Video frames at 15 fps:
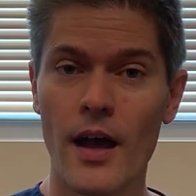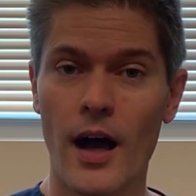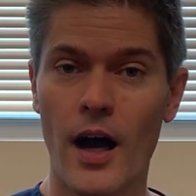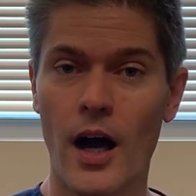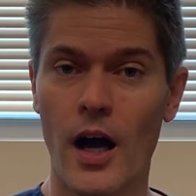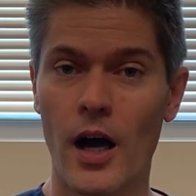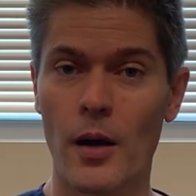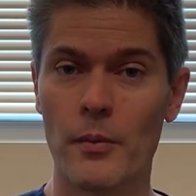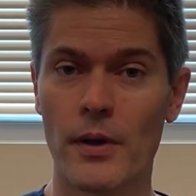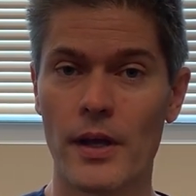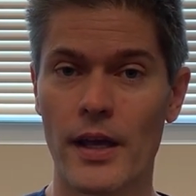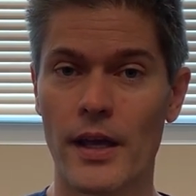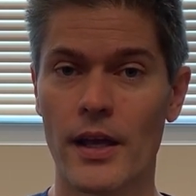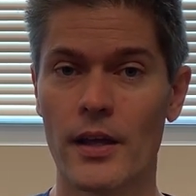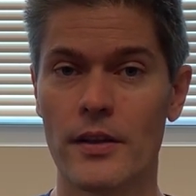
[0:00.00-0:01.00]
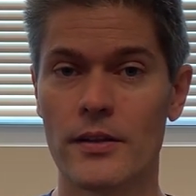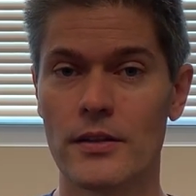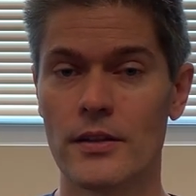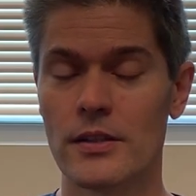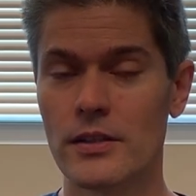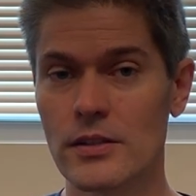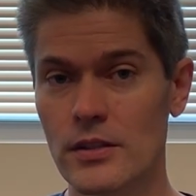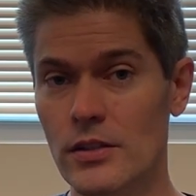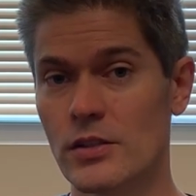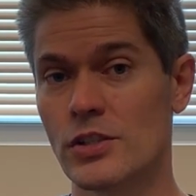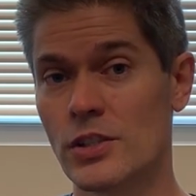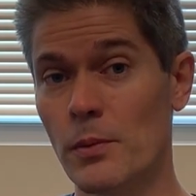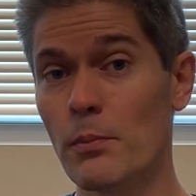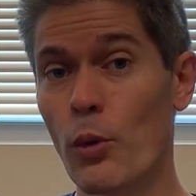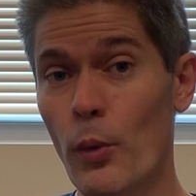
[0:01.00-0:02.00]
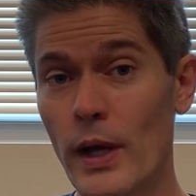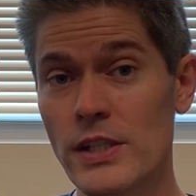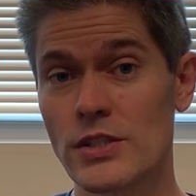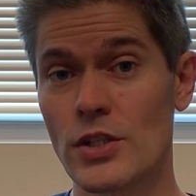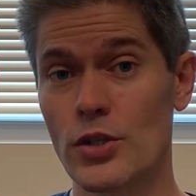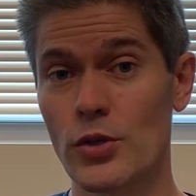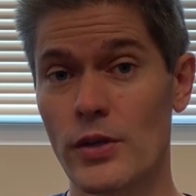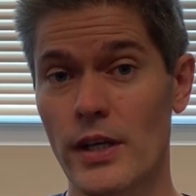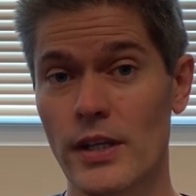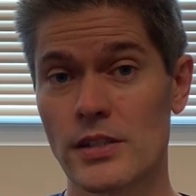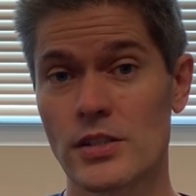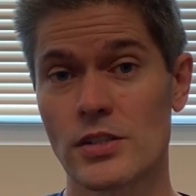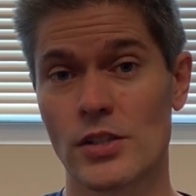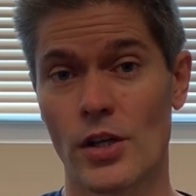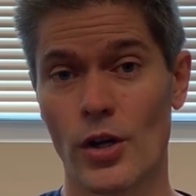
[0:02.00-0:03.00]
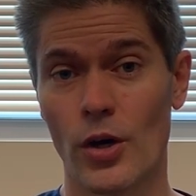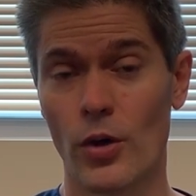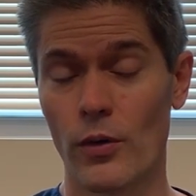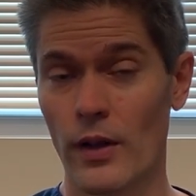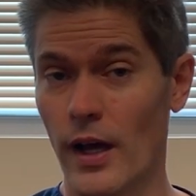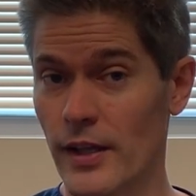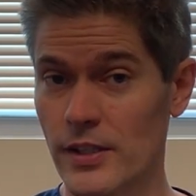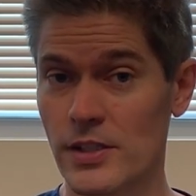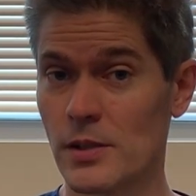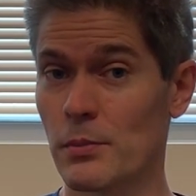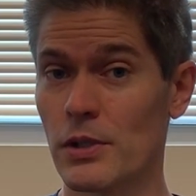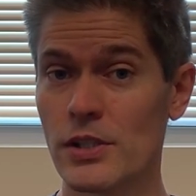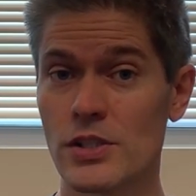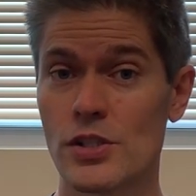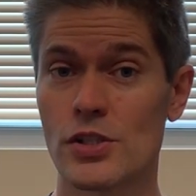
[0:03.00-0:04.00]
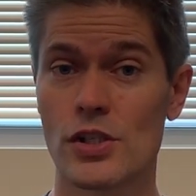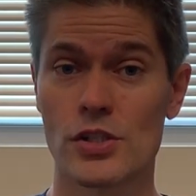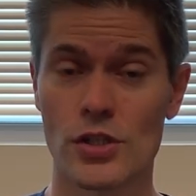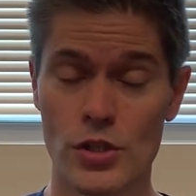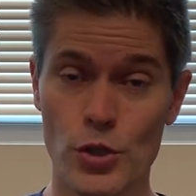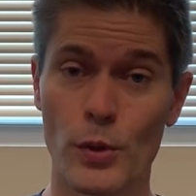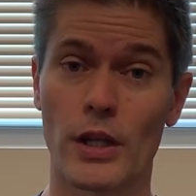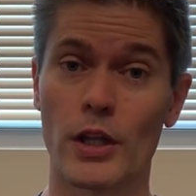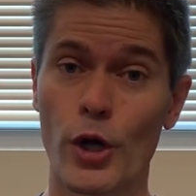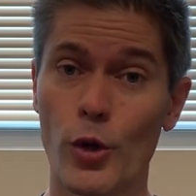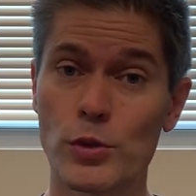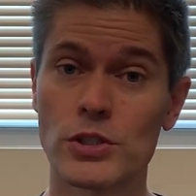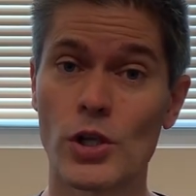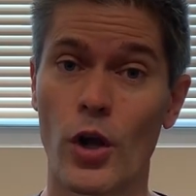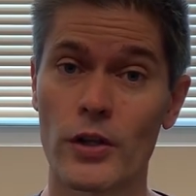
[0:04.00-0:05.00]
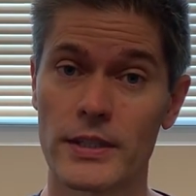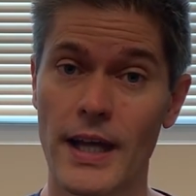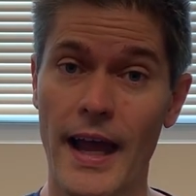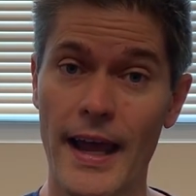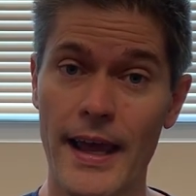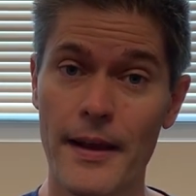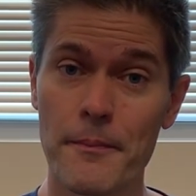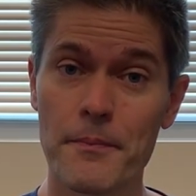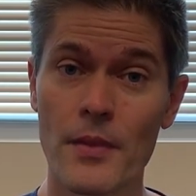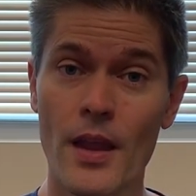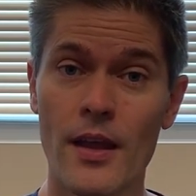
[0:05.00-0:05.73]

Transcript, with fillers: Um, and there's simple ways to do this. So uh, the simplest is just to do a low salt diet.